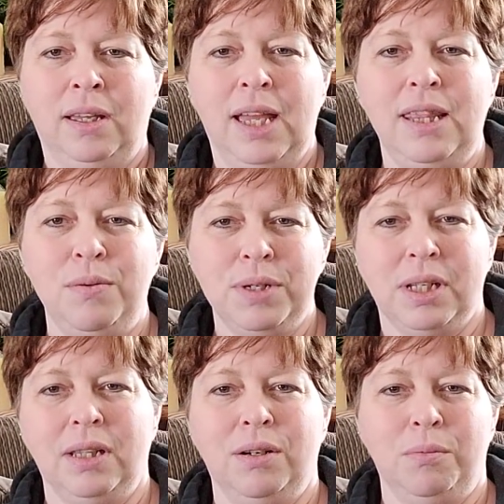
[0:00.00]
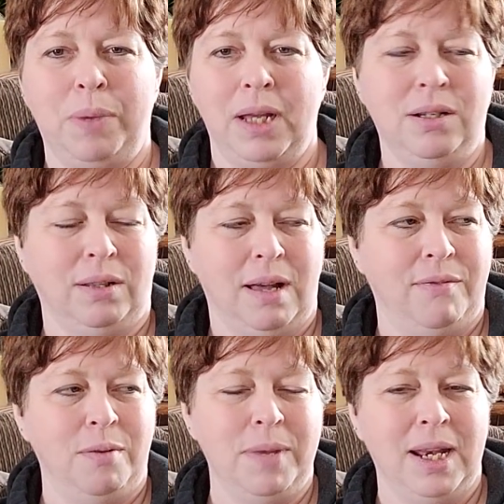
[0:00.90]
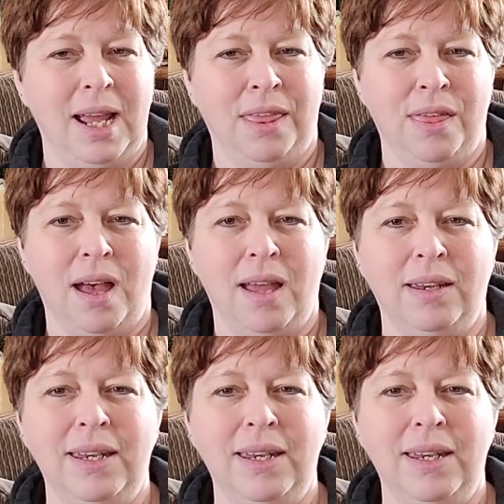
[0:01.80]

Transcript: there was a little bundle of them, and I thought,